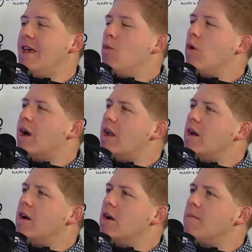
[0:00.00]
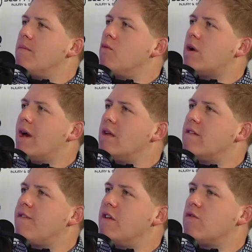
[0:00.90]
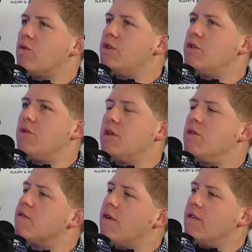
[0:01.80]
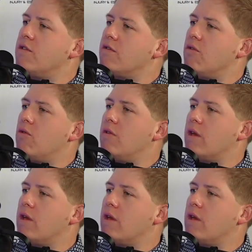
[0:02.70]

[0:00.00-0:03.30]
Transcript: What kind of defense were you doing in those 5 years, Lauren?